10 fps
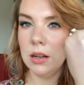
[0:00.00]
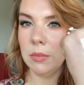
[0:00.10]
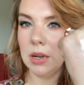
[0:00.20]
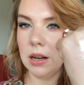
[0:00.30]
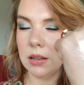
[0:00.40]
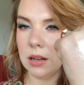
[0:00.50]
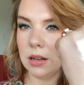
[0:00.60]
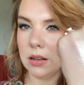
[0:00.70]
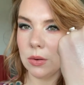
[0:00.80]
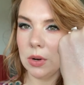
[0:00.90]
because it
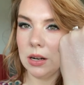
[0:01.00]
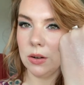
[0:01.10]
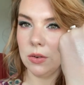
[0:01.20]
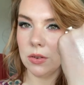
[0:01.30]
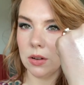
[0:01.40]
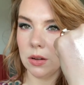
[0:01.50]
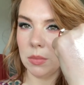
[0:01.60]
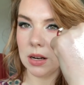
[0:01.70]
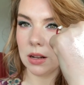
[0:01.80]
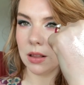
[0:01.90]
is quite neutral,
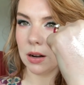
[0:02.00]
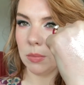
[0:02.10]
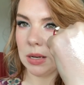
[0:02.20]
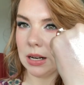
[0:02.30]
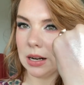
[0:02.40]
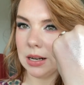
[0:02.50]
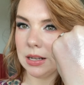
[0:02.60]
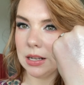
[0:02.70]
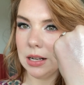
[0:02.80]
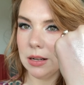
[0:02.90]
but a little bit
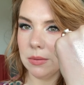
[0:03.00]
icy.